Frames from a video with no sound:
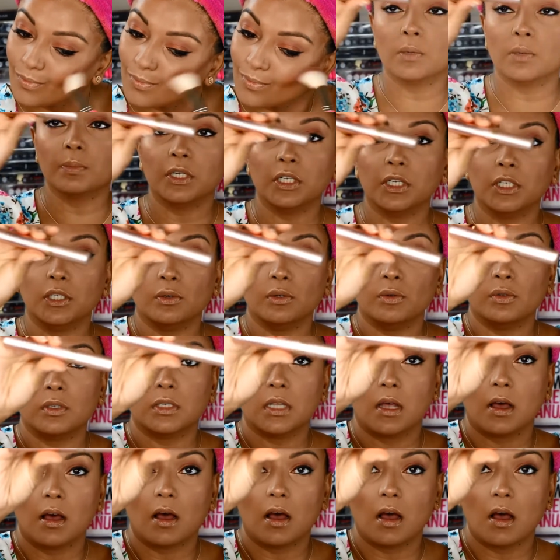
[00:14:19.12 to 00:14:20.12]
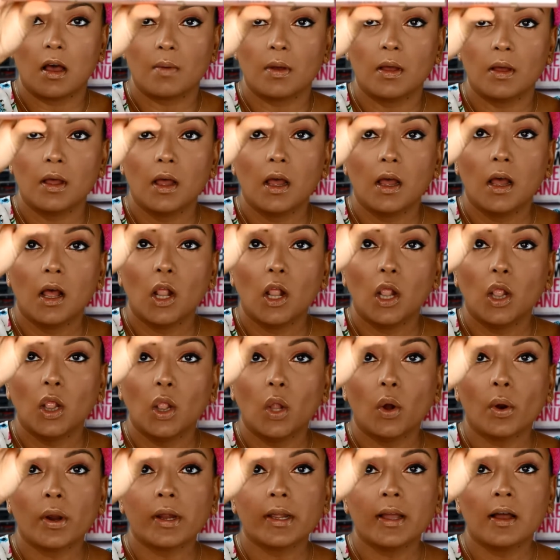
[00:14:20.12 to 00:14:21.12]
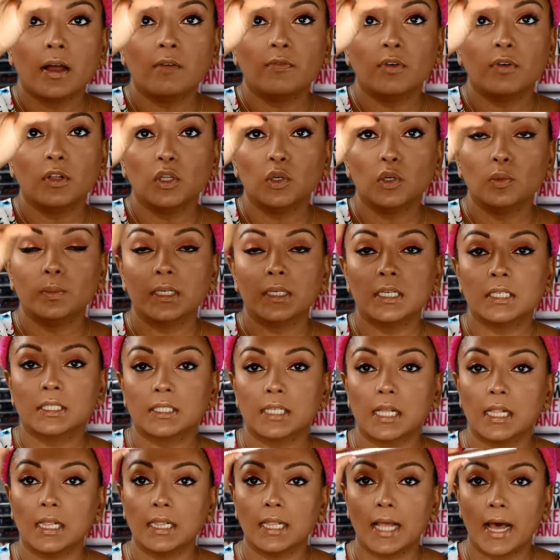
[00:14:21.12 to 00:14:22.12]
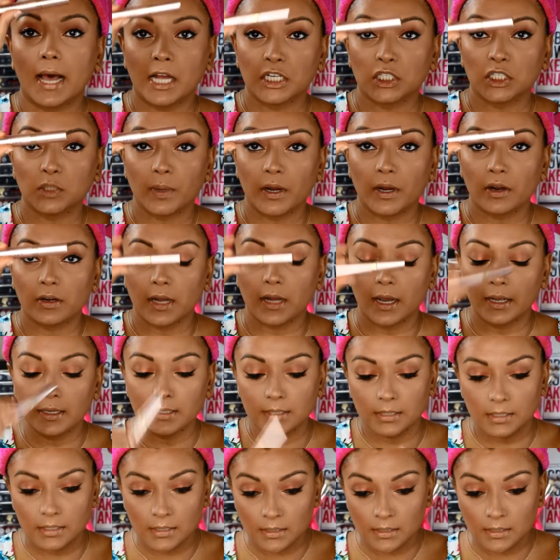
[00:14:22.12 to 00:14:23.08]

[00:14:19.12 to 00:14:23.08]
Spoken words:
I'm going to use L'Oreal Voluminous Lash Paradise.